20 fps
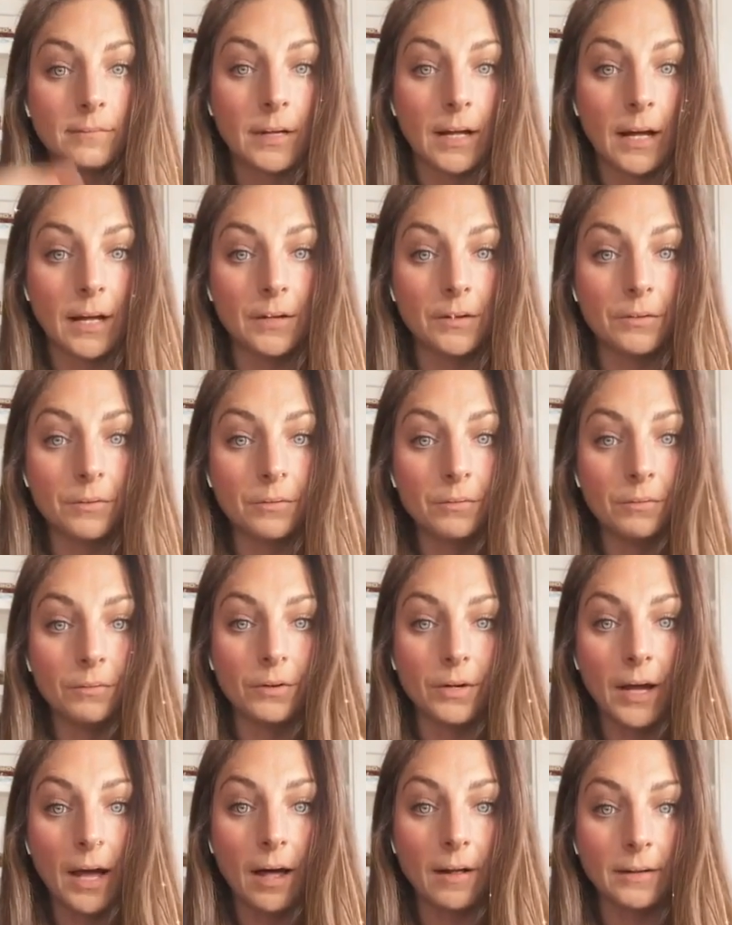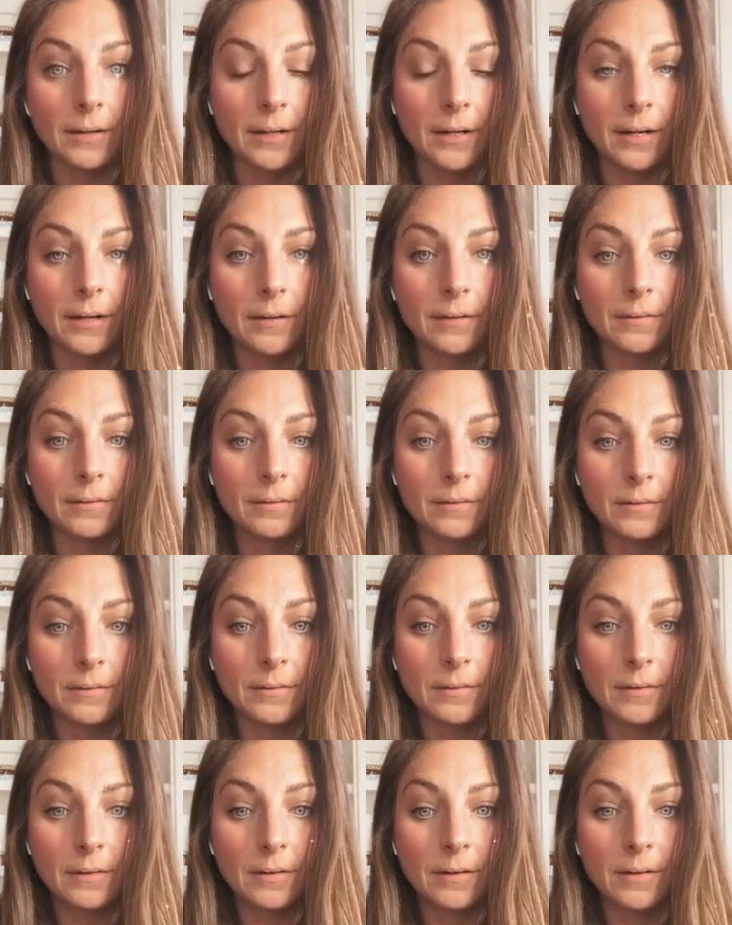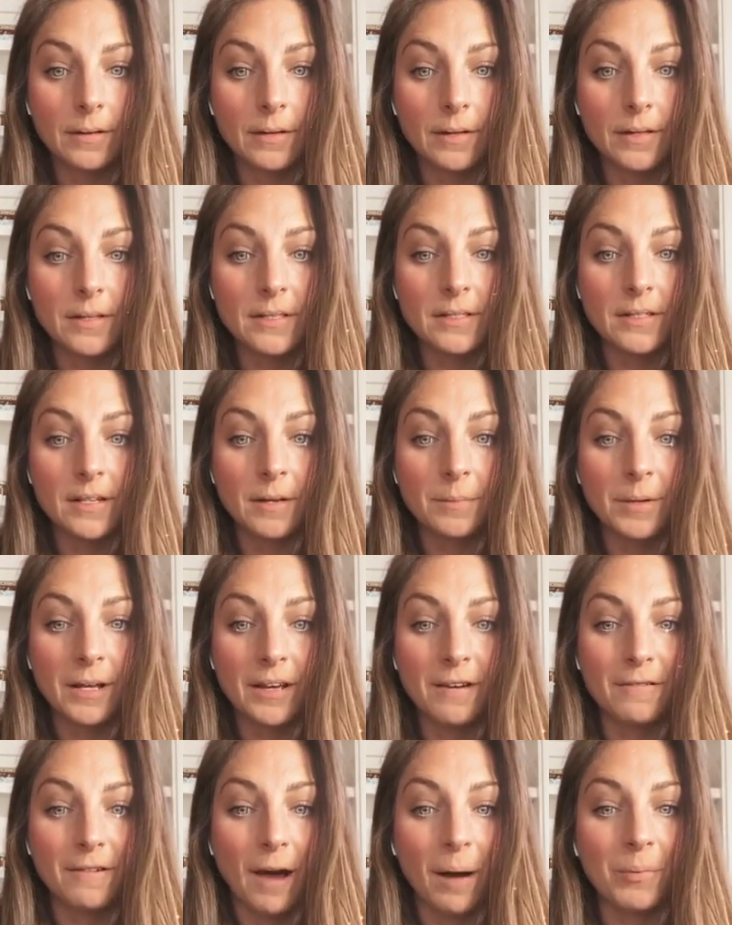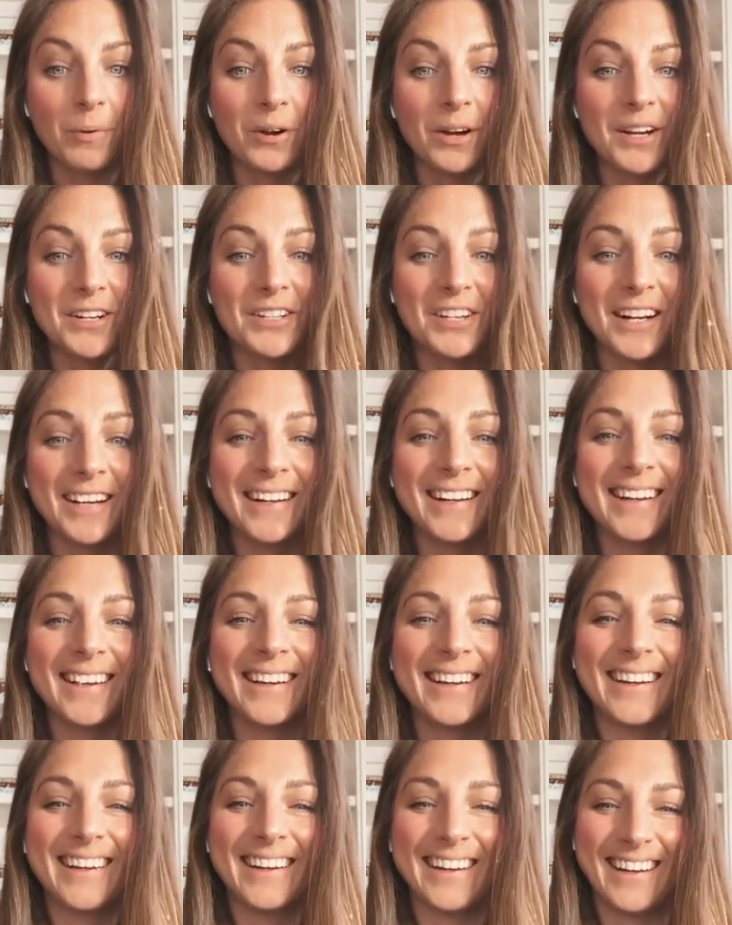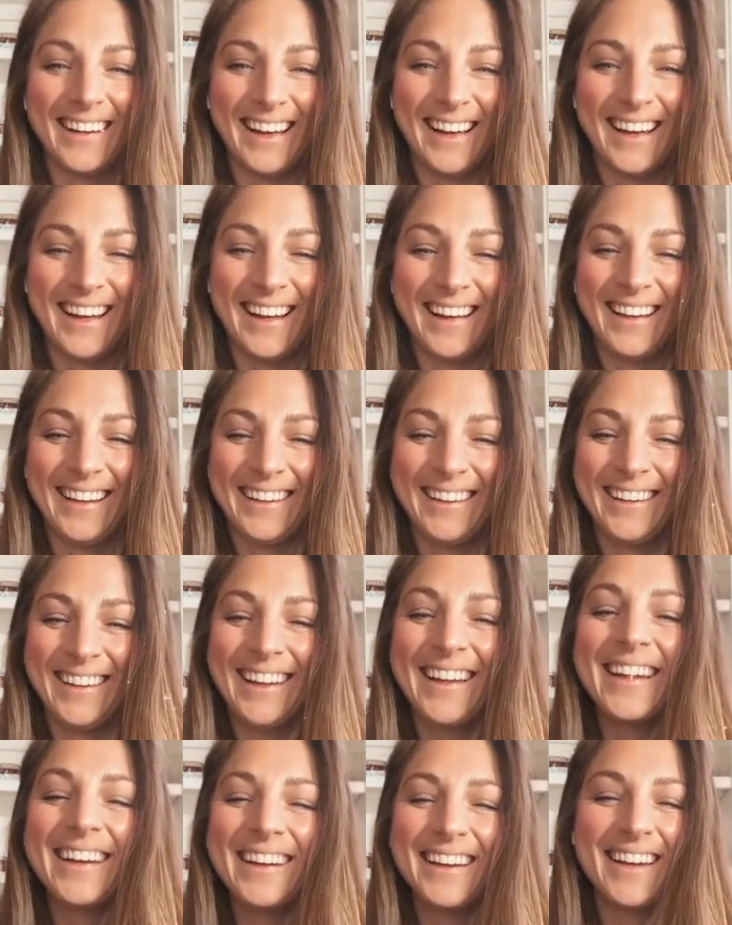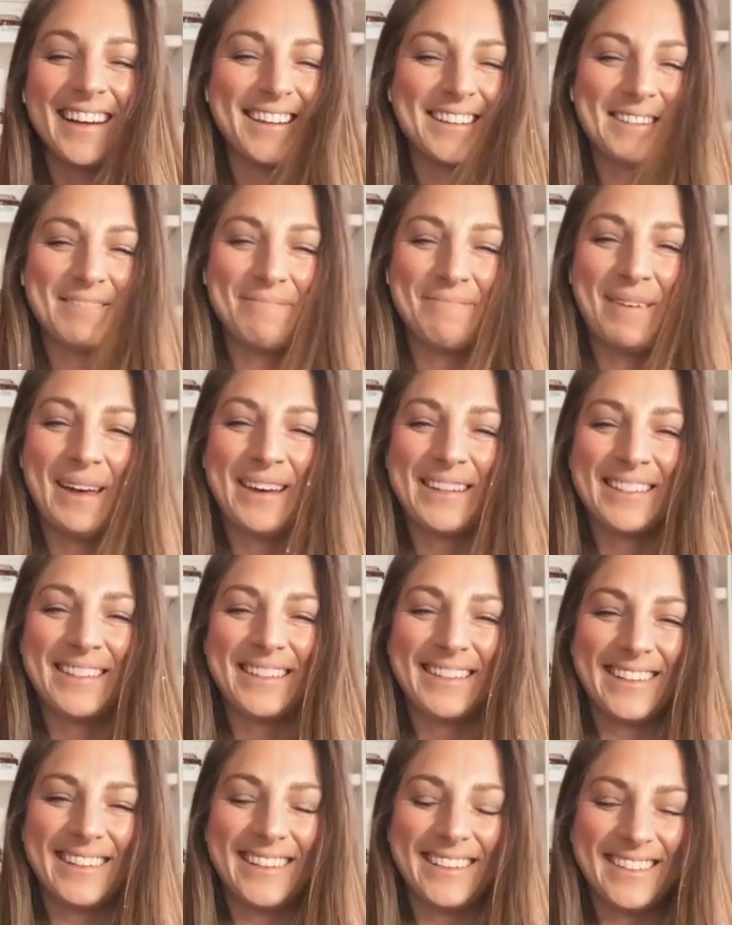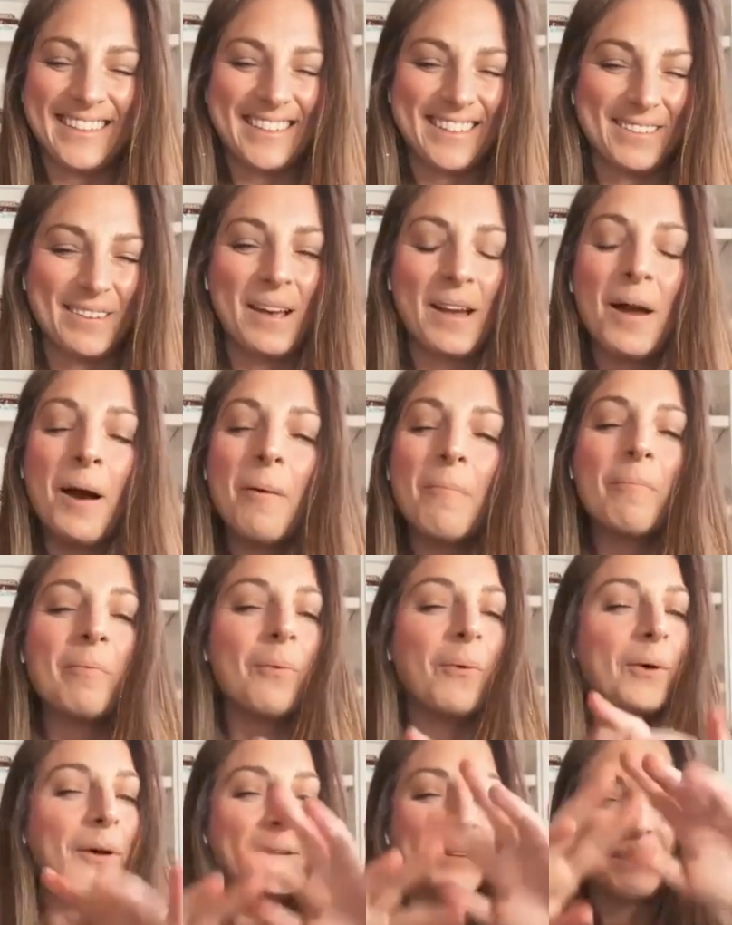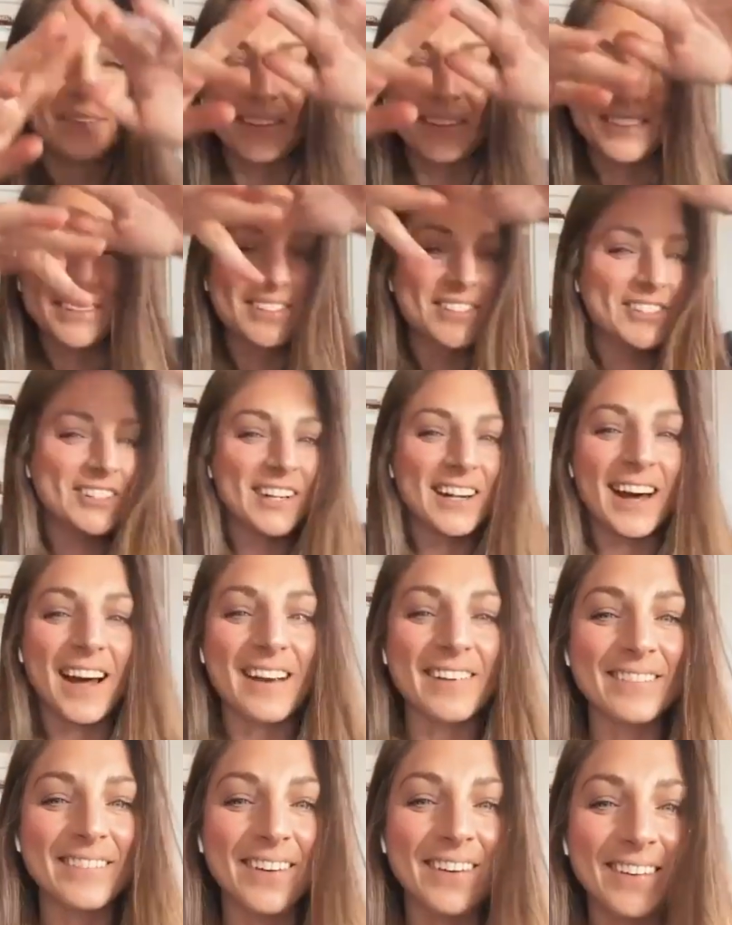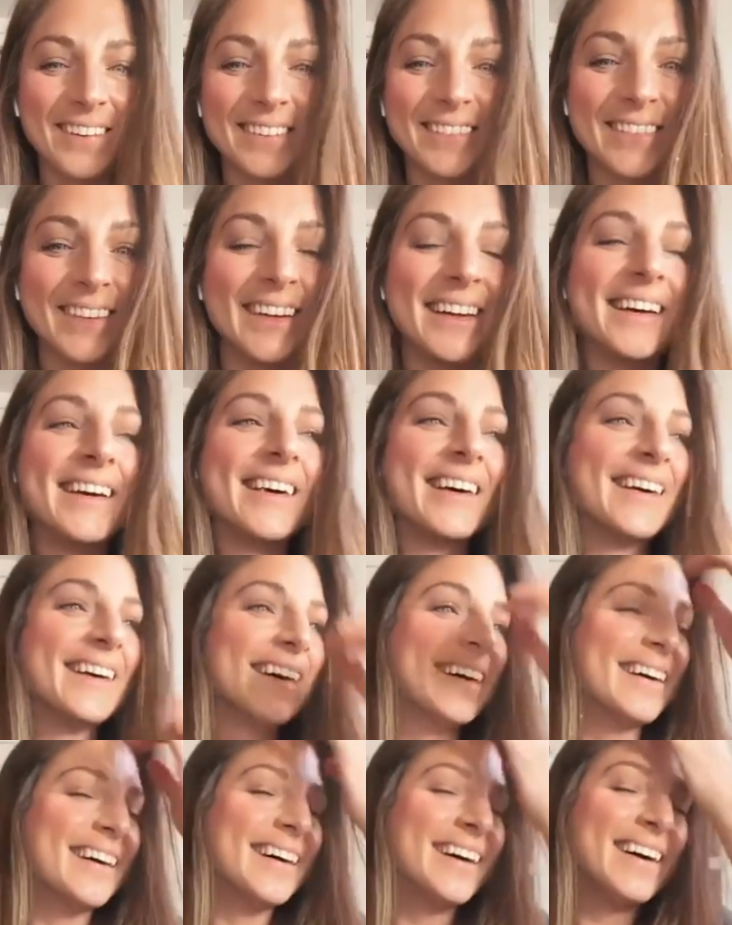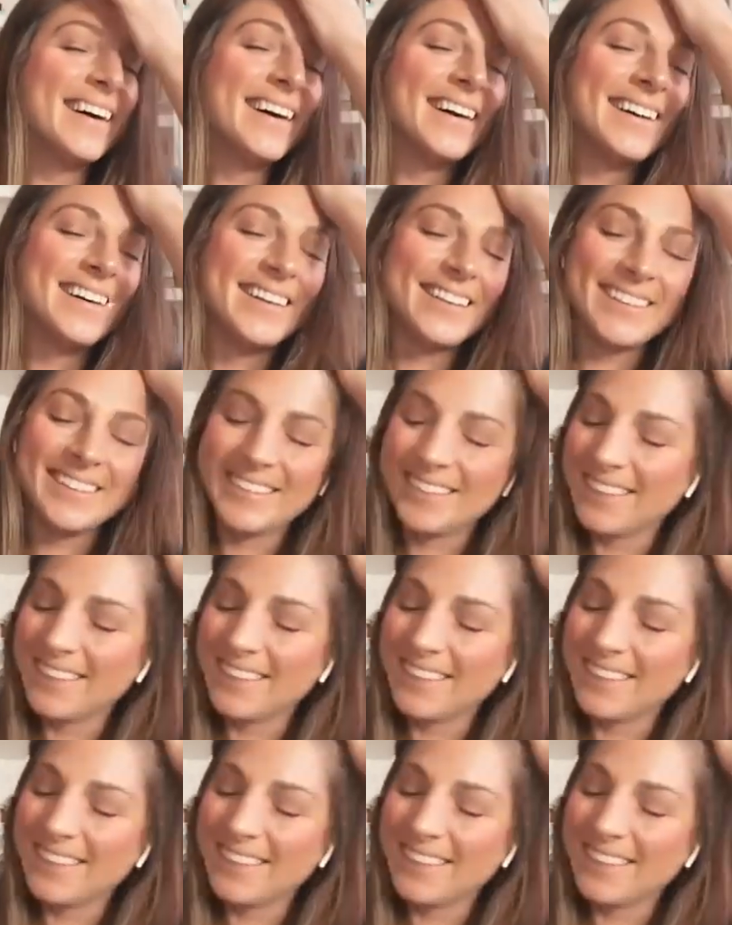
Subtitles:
and reality. Steamy evaporation. It's basically just boiled the shit out of all of it. Oh,